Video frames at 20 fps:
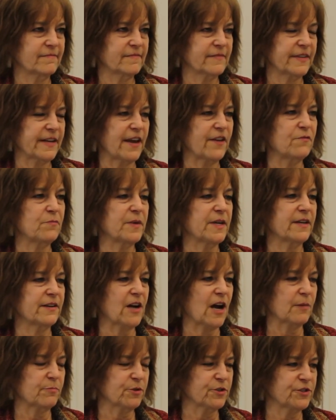gave me an
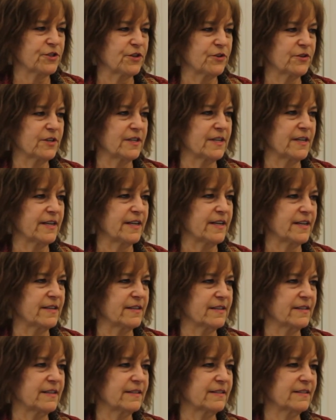
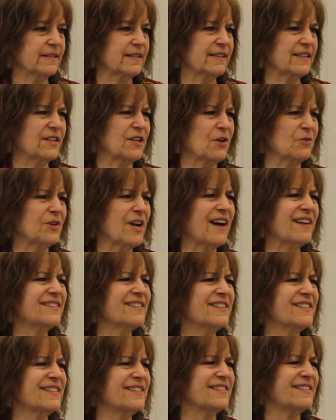opportunity, not
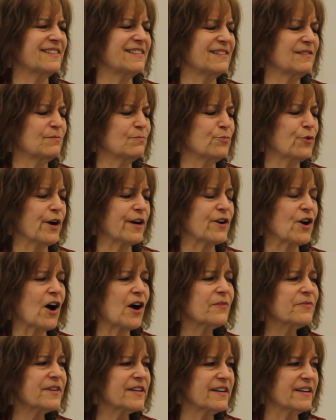to break
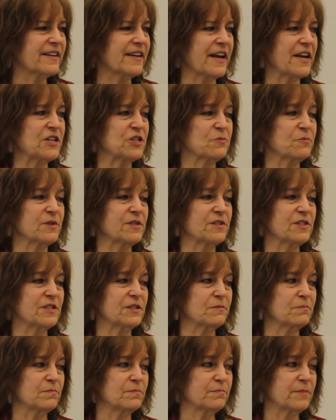off the engagement,
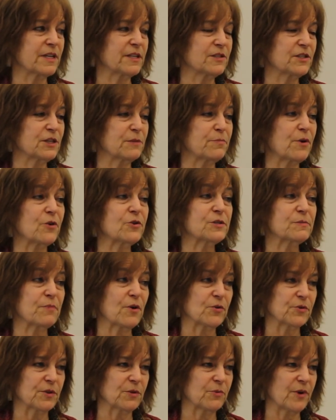but to
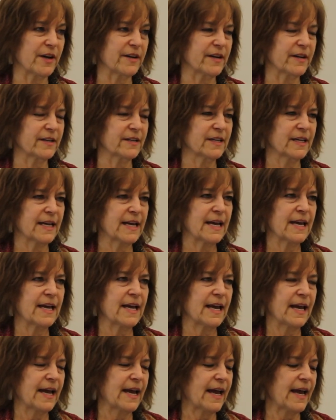postpone the wedding.
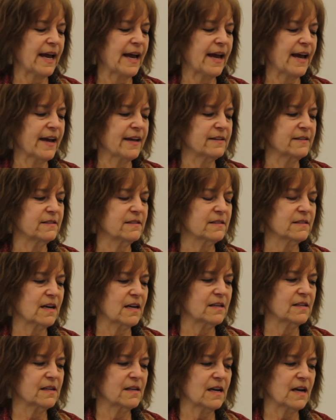And
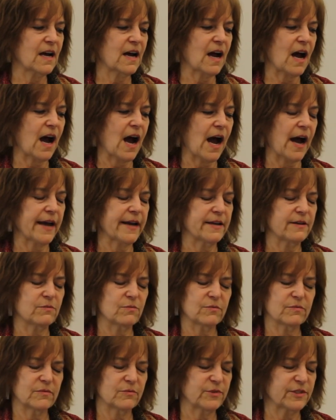
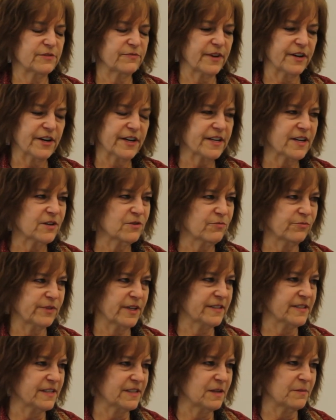I was very
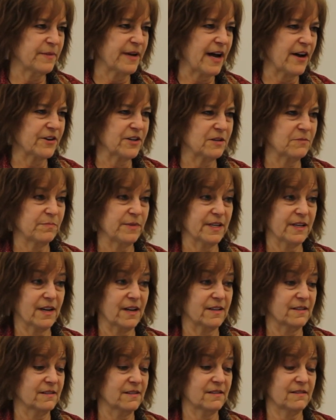conflicted about it
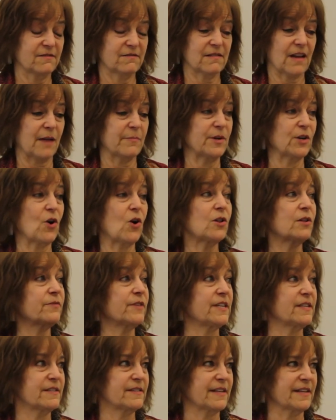because, all of
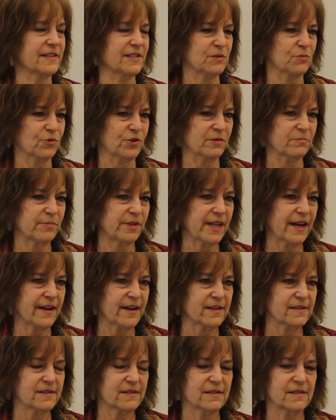these things were in
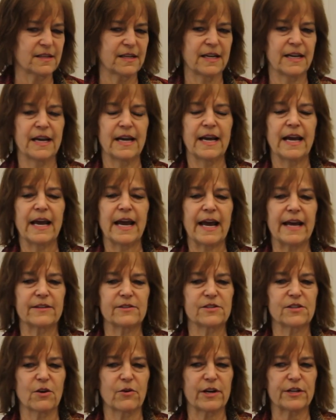place.
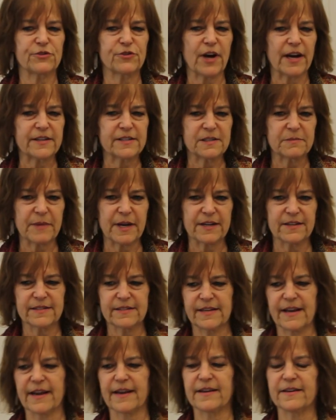And so I tried to
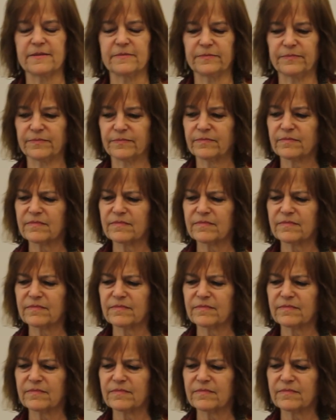meditate,